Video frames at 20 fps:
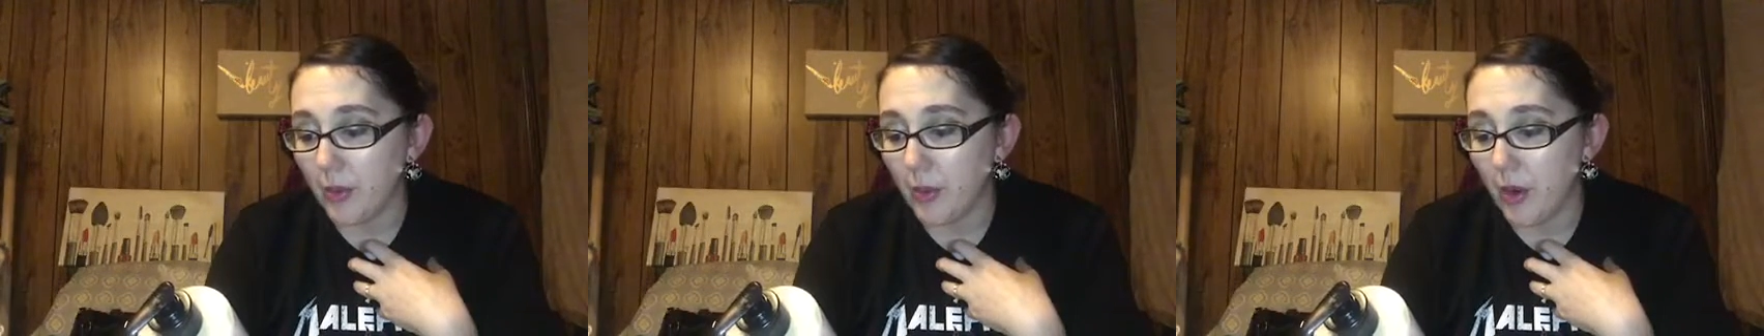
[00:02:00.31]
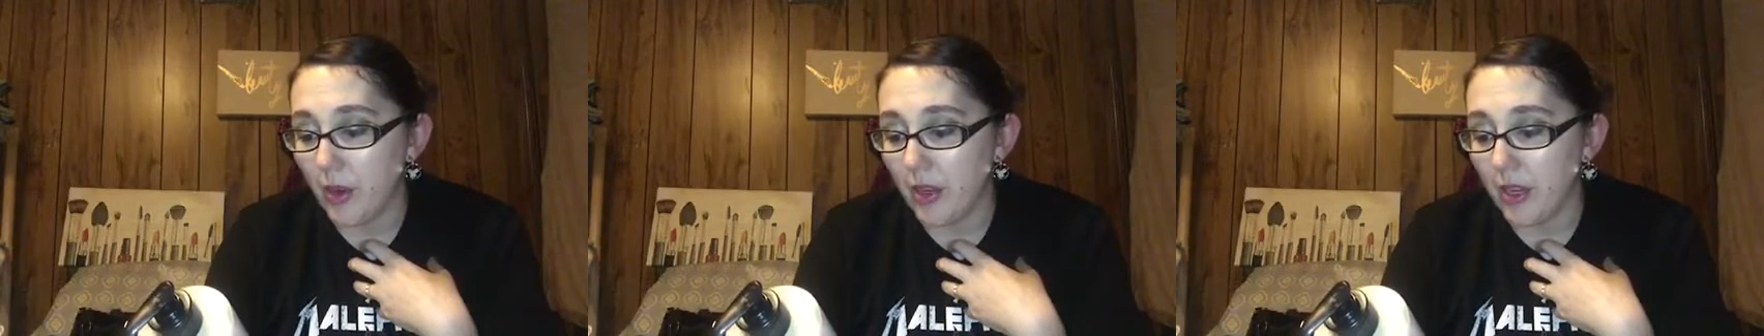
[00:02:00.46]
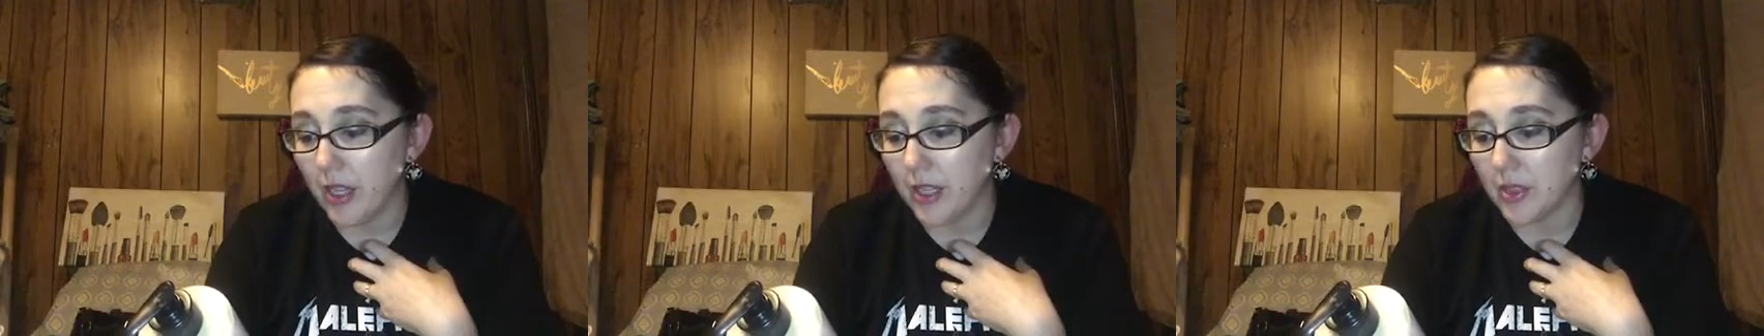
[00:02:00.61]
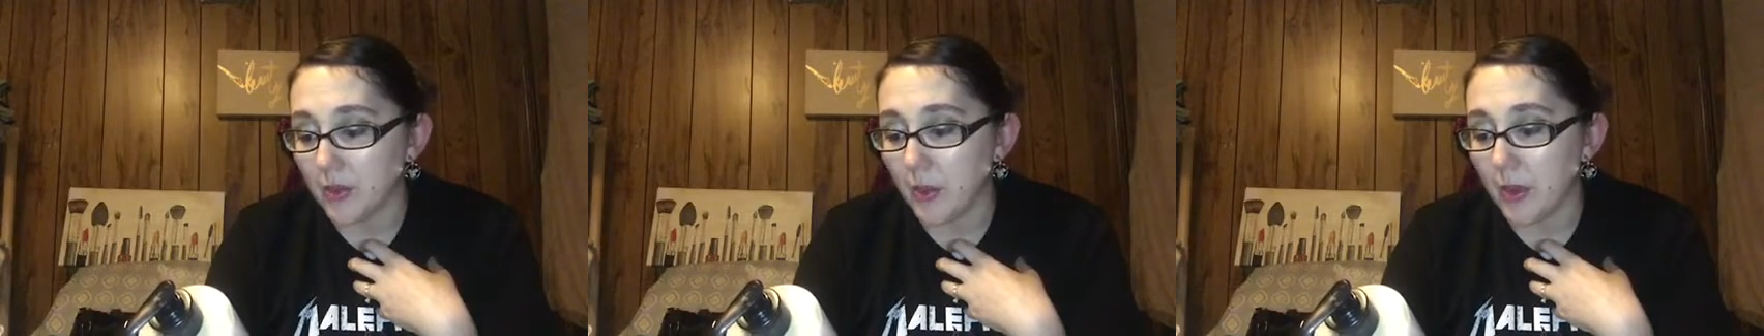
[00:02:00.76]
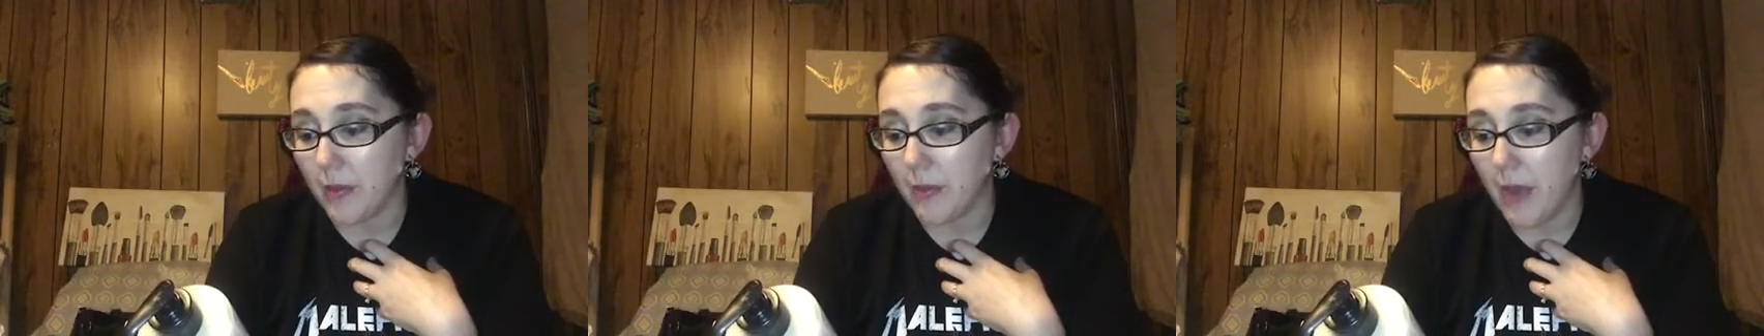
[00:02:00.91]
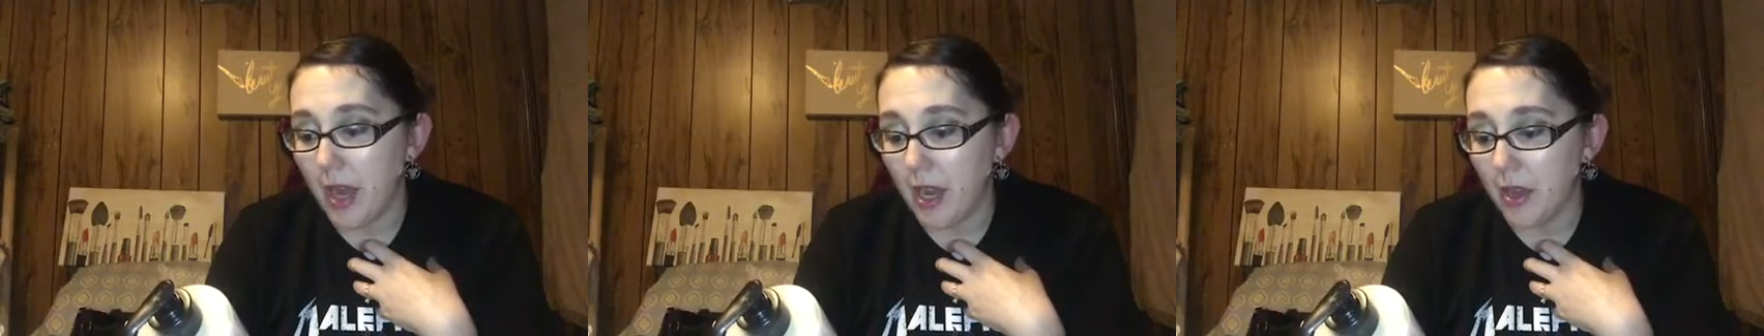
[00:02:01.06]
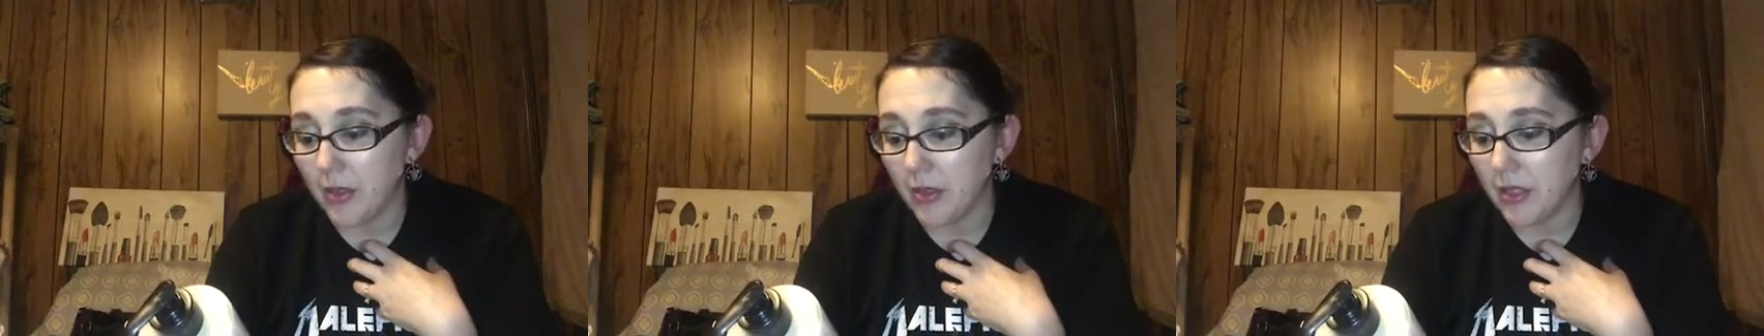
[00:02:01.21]
products with
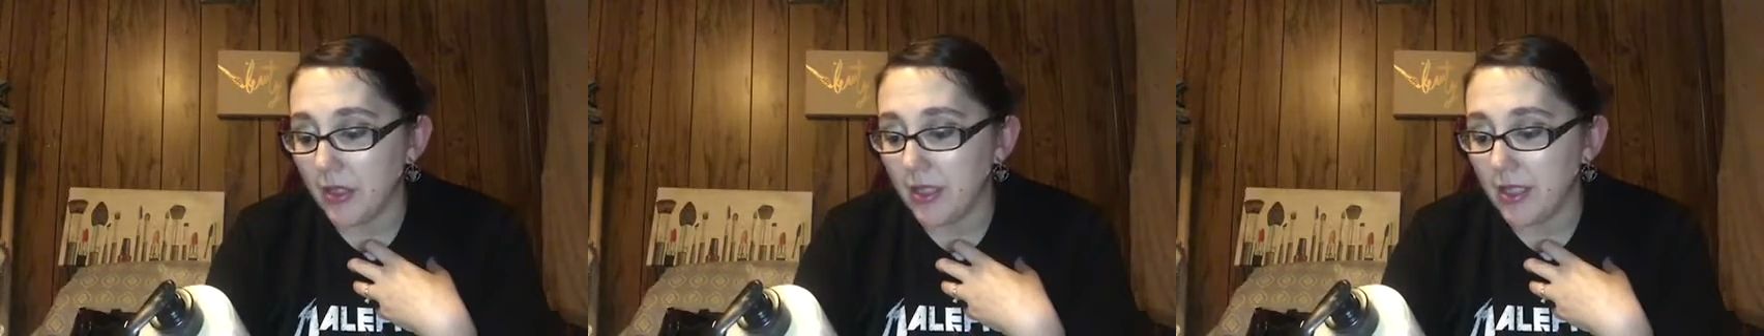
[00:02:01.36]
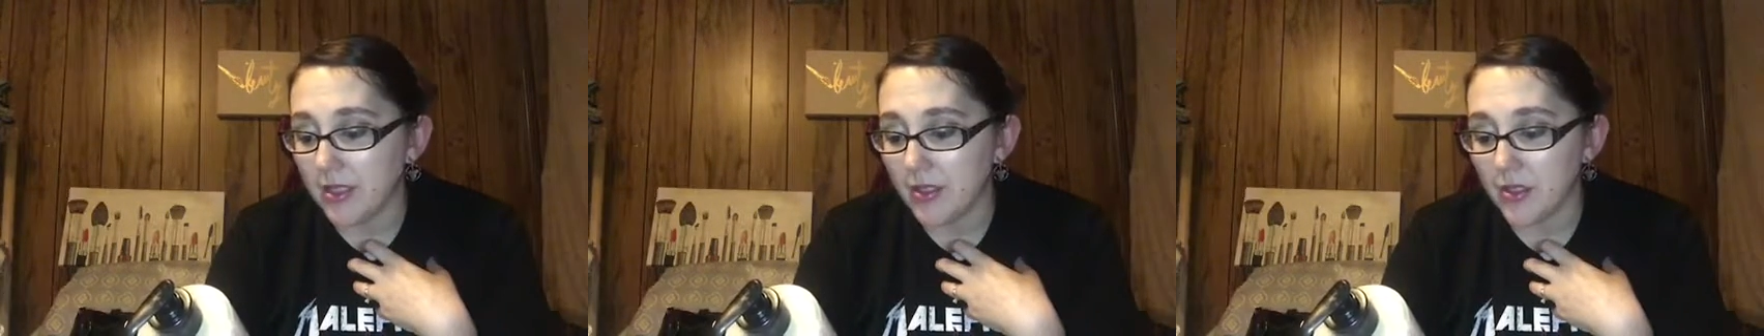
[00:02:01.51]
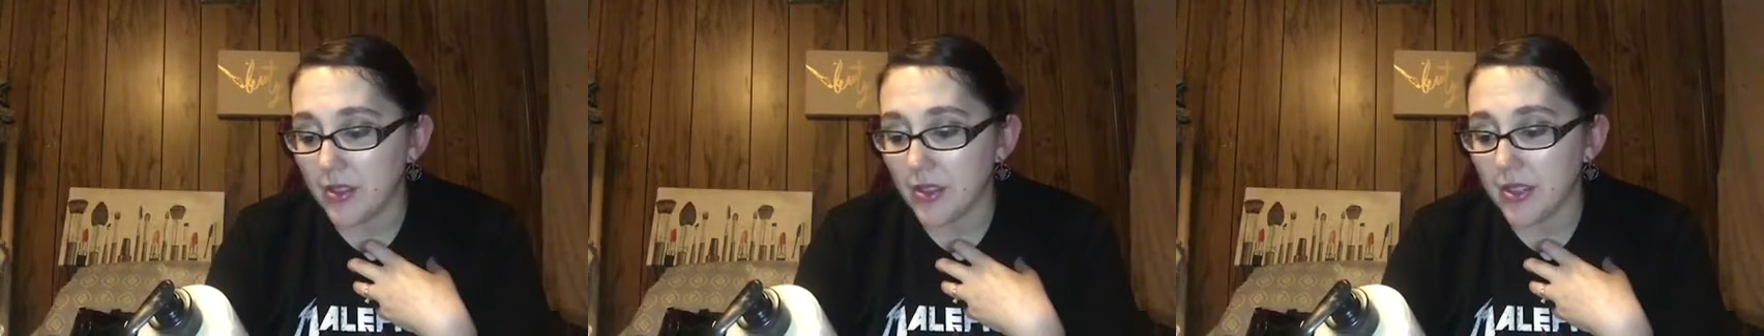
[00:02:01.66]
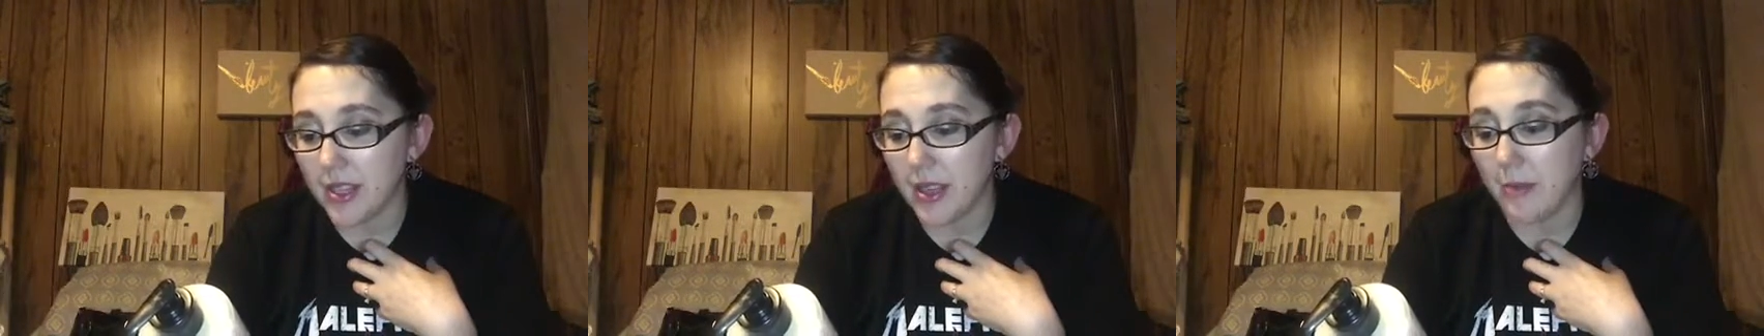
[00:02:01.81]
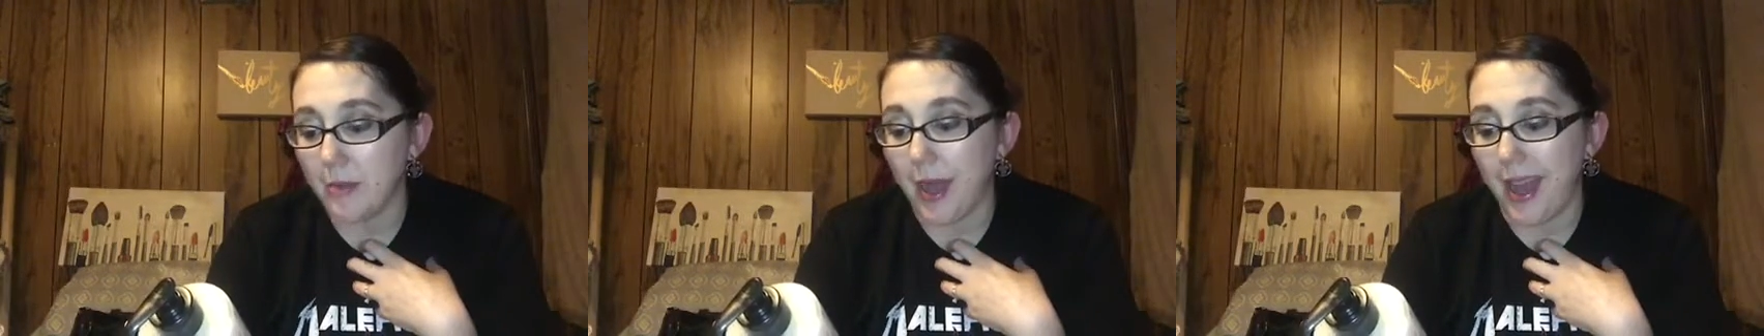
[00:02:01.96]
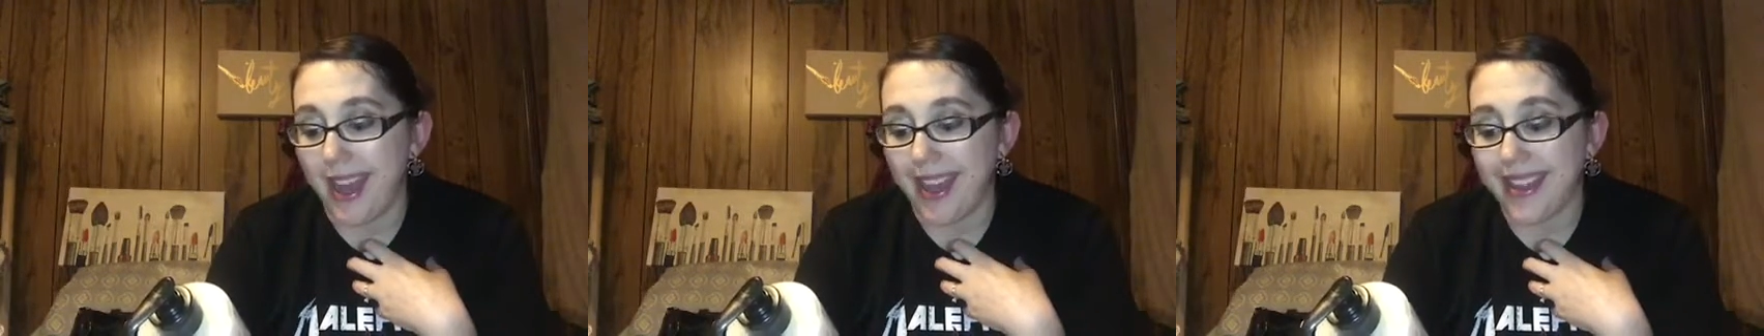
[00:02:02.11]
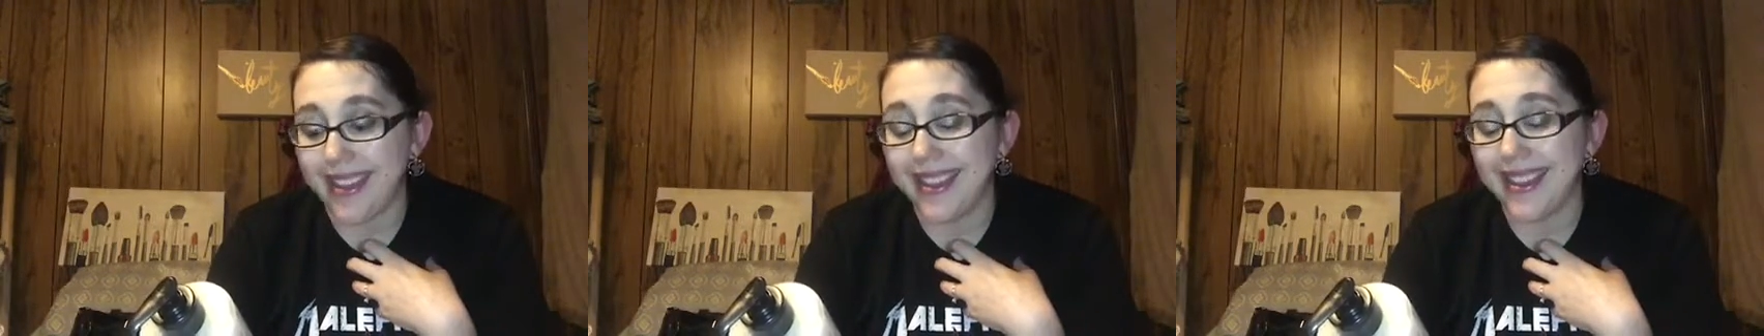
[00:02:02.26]
mild cleansers and
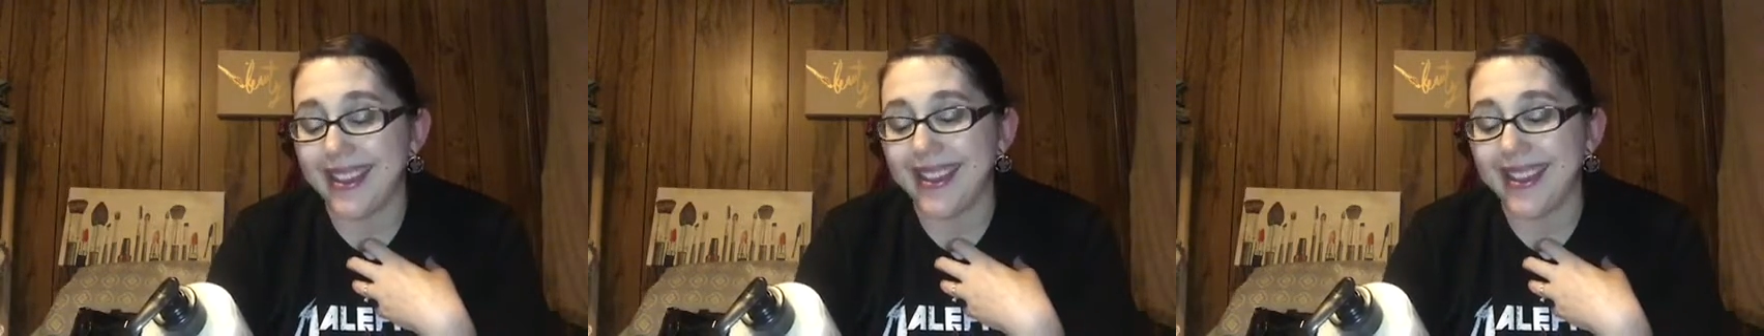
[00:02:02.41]
packing